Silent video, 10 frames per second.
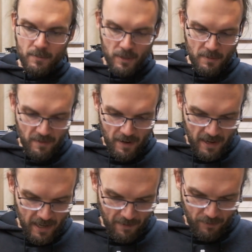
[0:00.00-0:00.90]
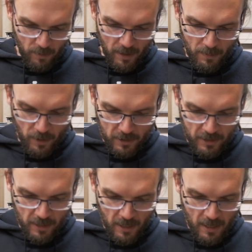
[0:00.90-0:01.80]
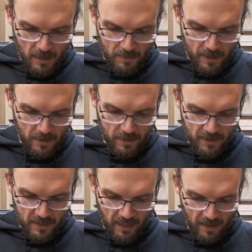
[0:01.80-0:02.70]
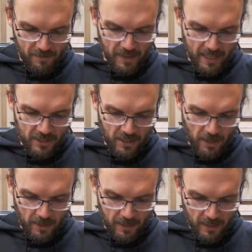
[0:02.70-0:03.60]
I'm gonna be very careful with the box, because if they suck,